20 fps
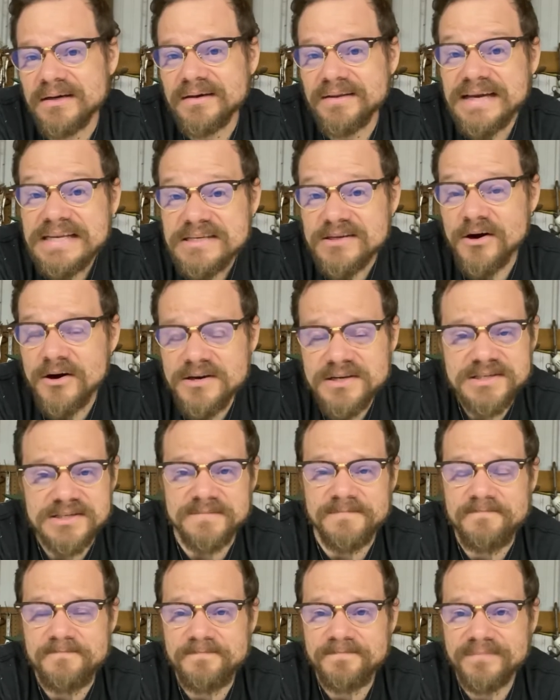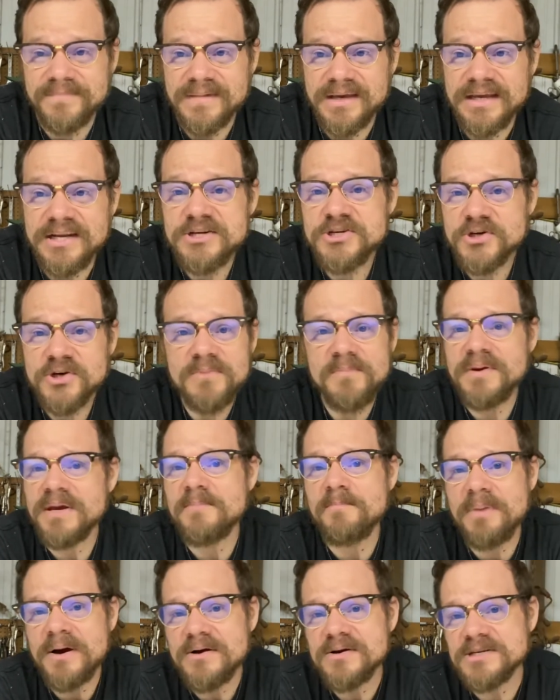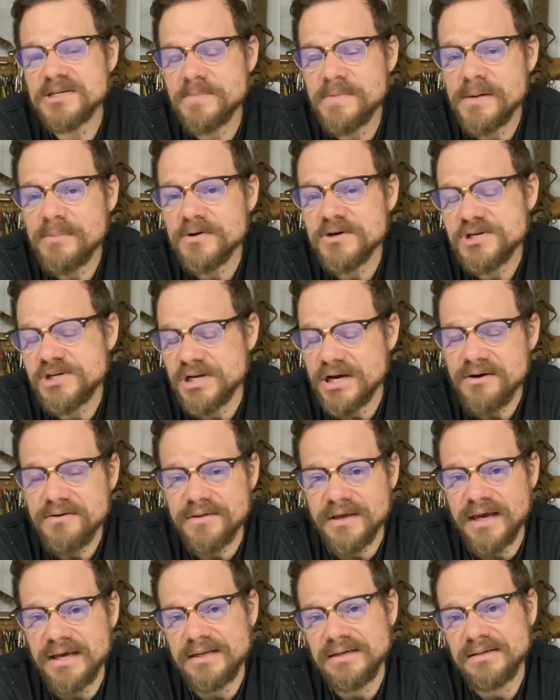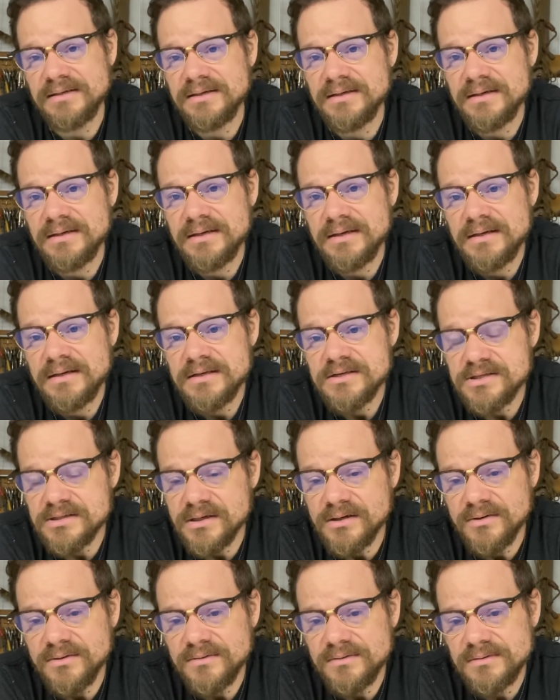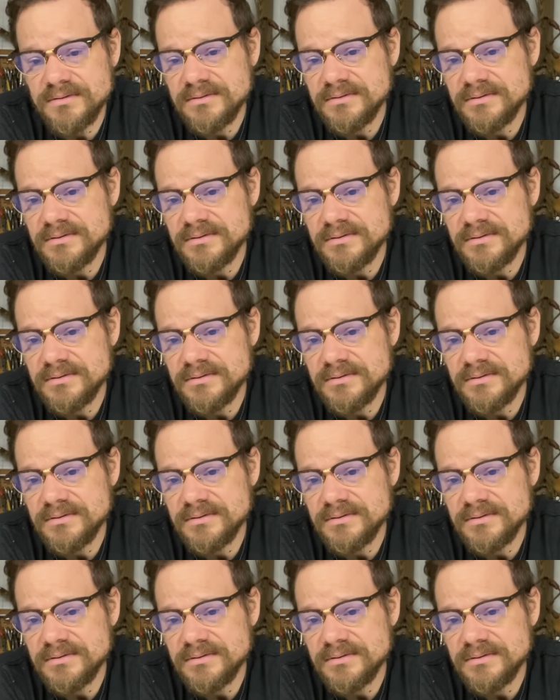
That's awesome. And you shouldn't be embarrassed to be able to share that. So,